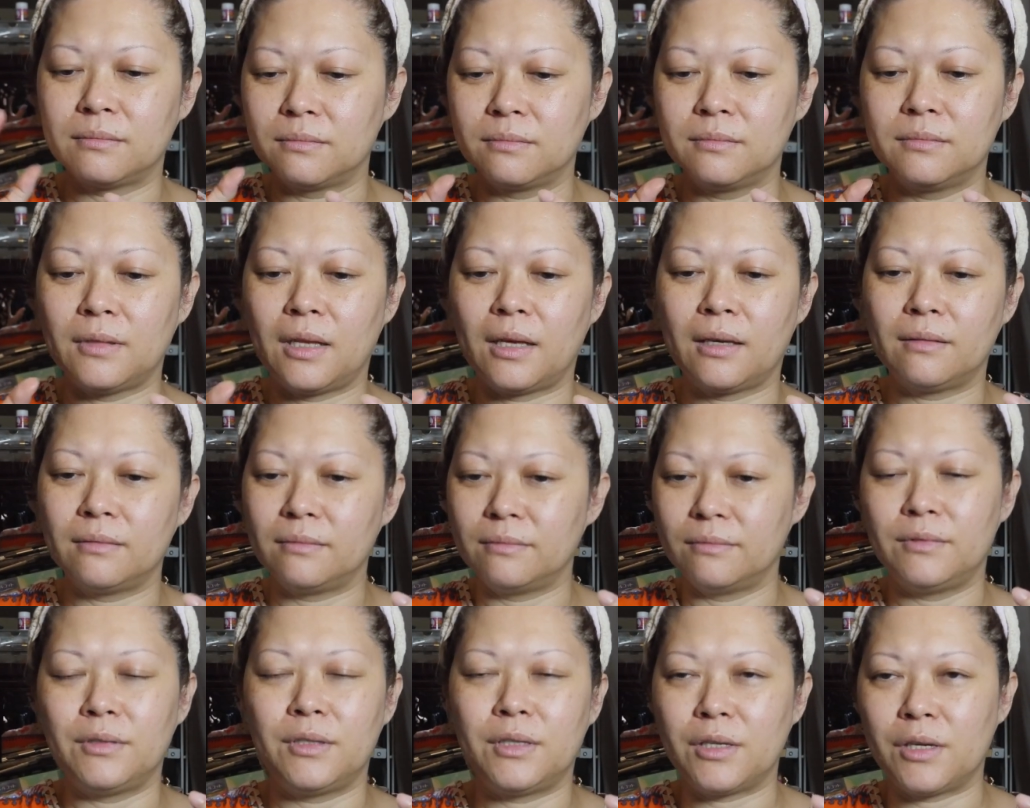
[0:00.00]
like
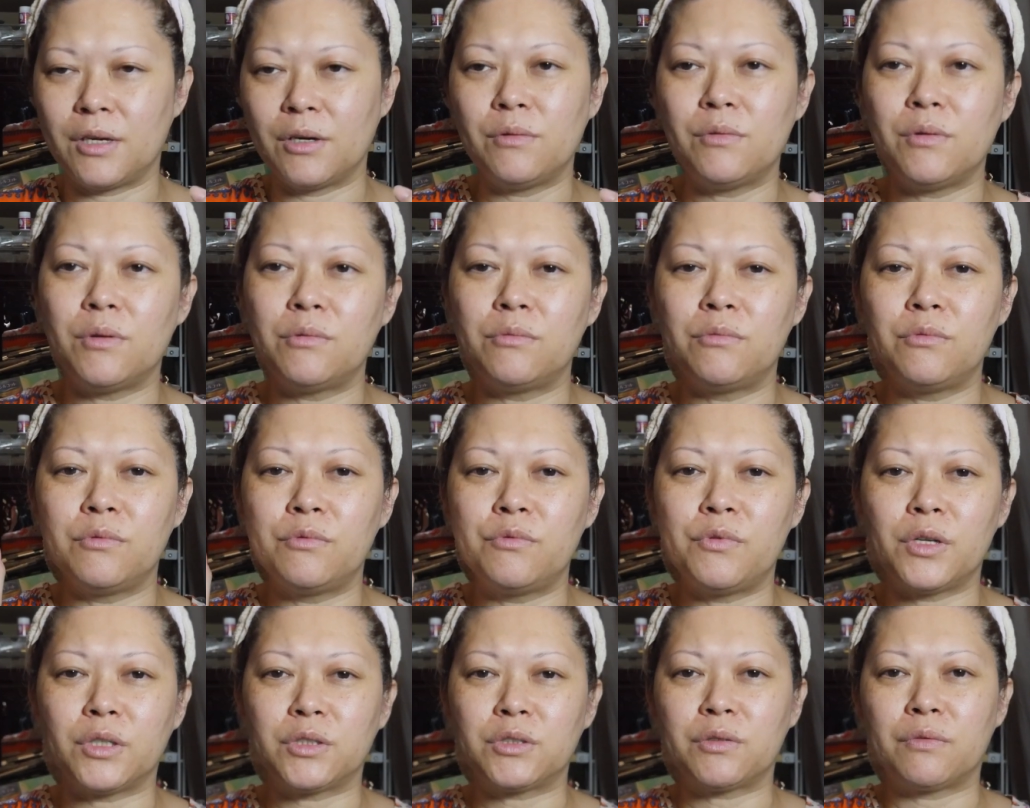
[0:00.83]
you will
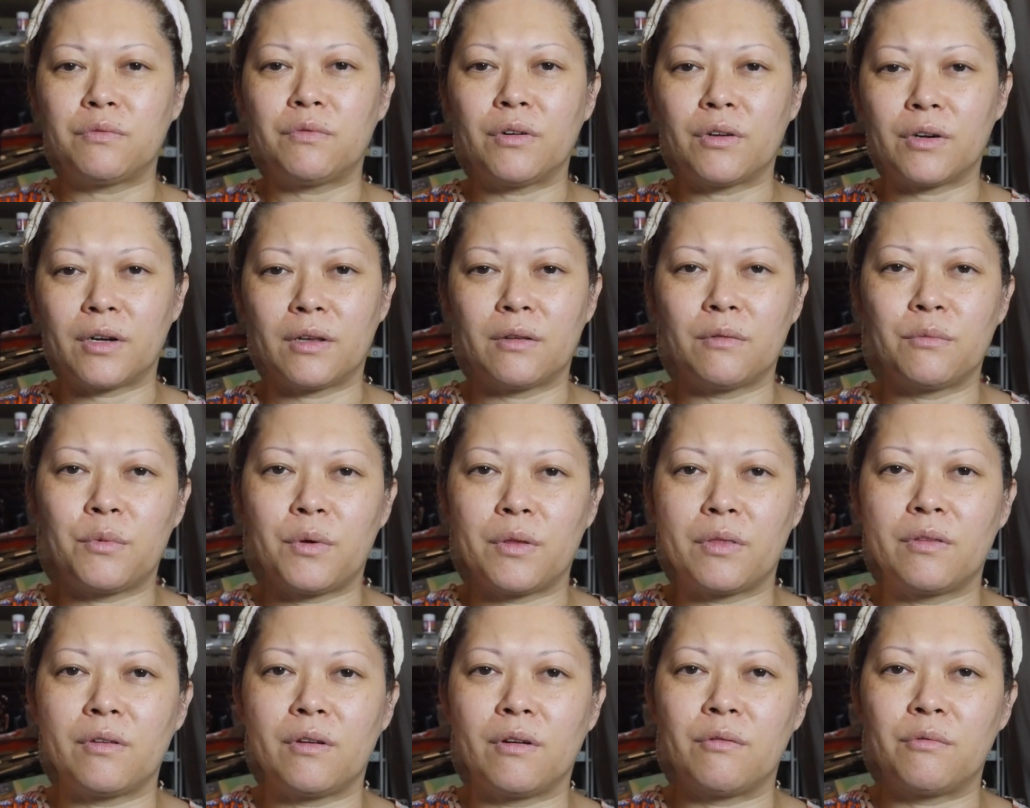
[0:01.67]
reach for it
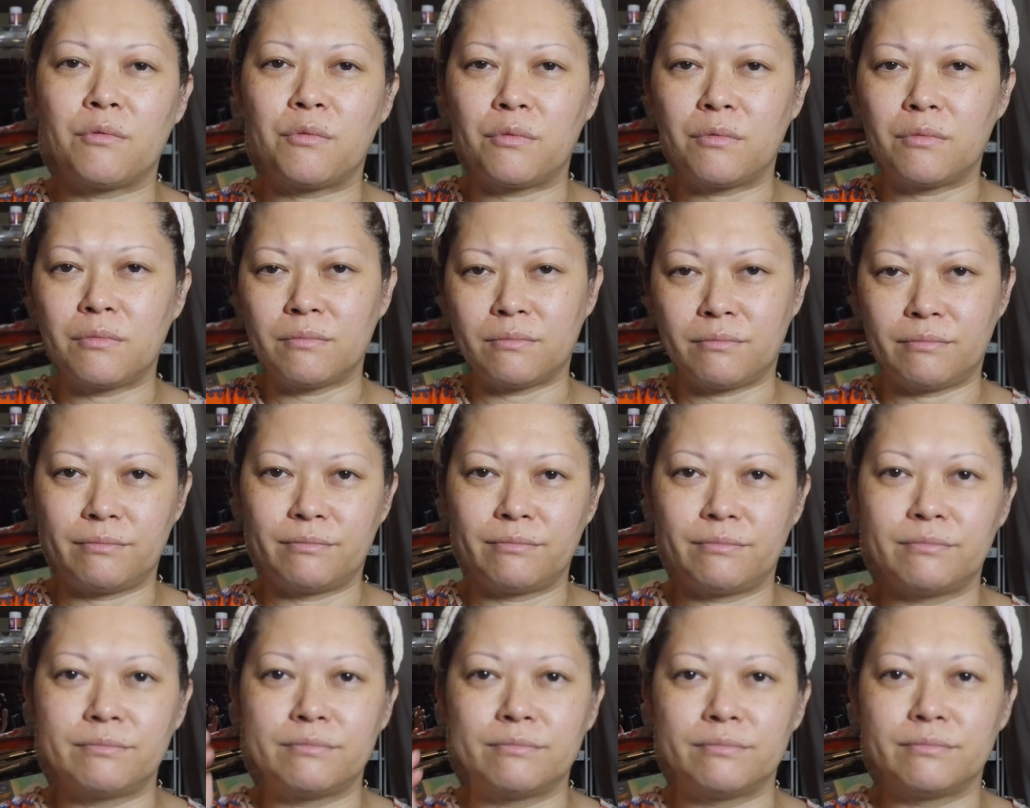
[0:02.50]
with your
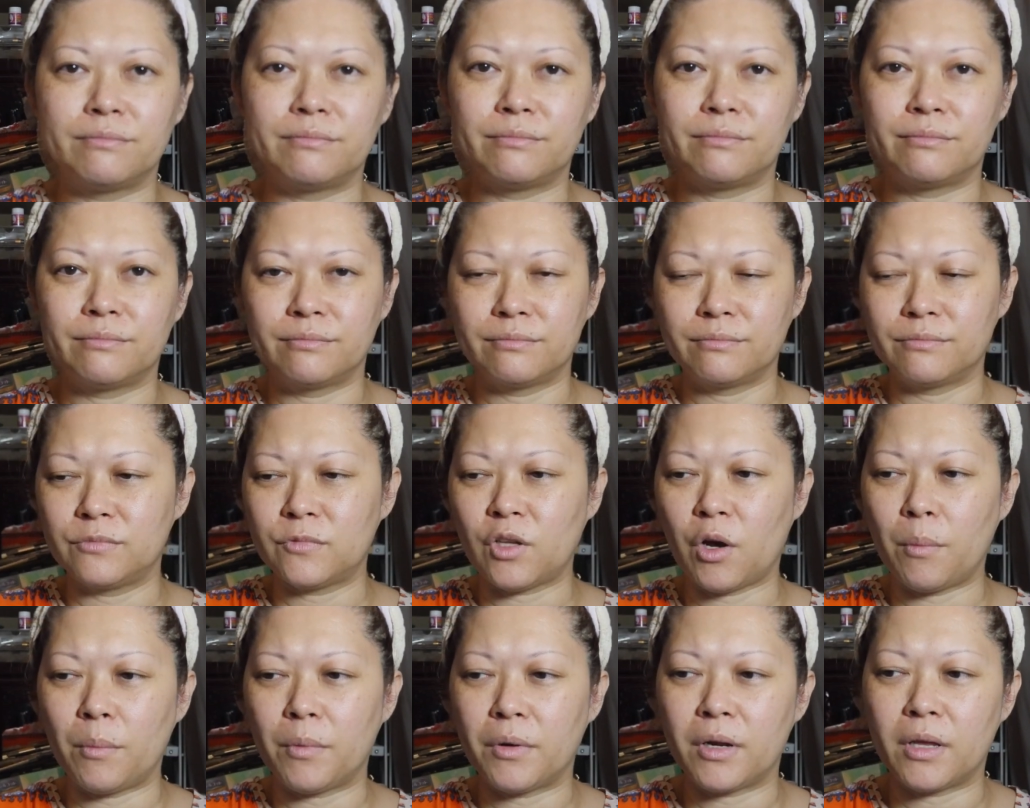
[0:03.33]

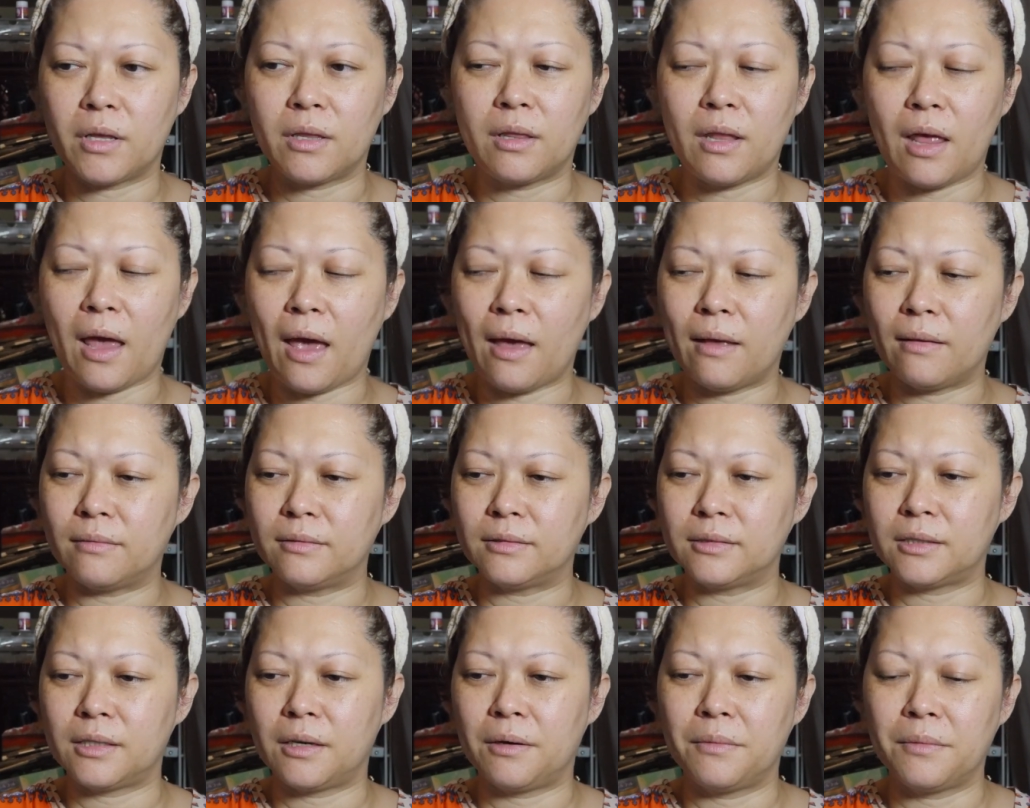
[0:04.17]
dominant
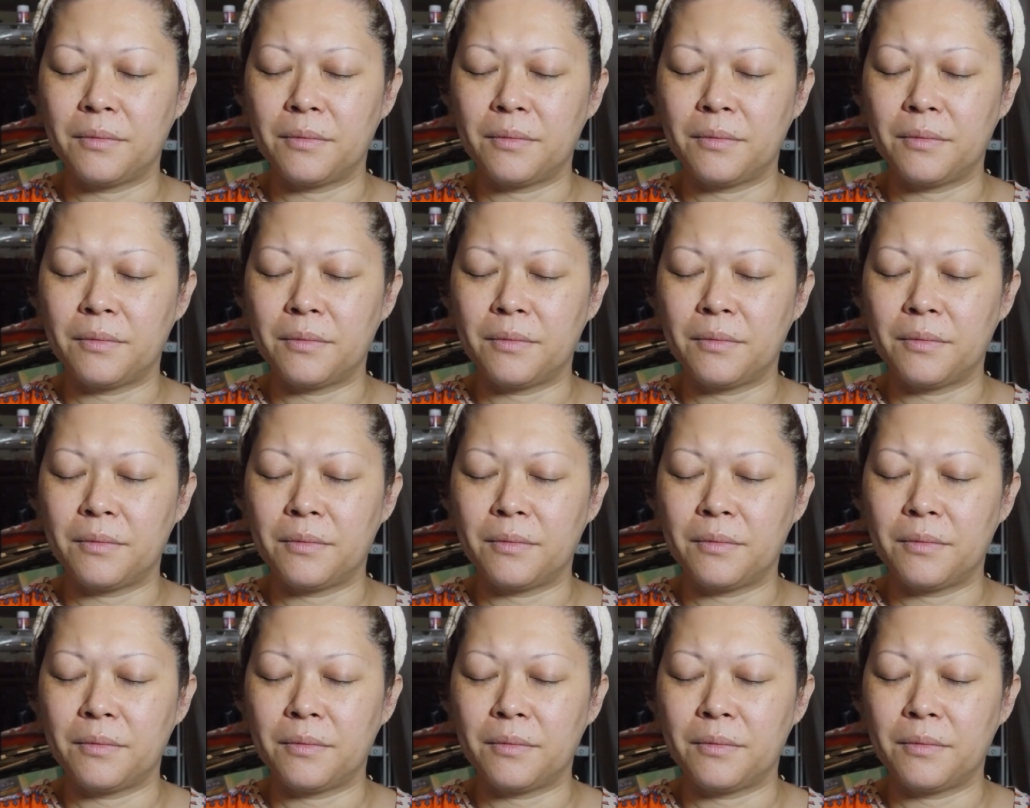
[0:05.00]
hands.